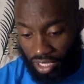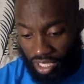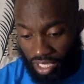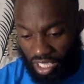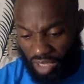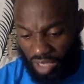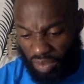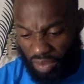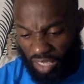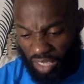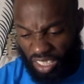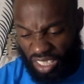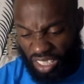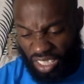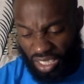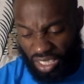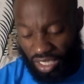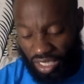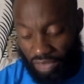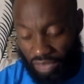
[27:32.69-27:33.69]
If I
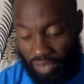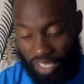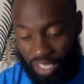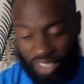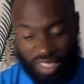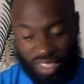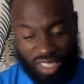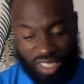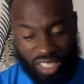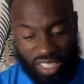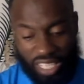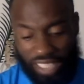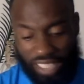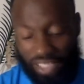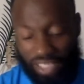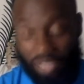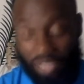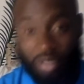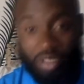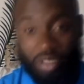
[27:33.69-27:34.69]
decide
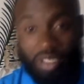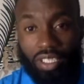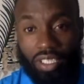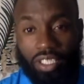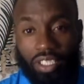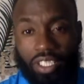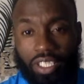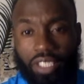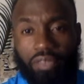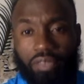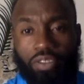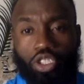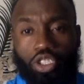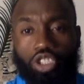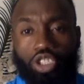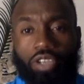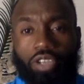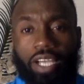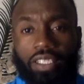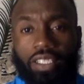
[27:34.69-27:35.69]
to even
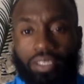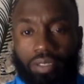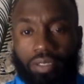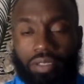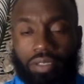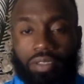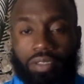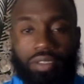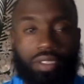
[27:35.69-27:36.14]
try to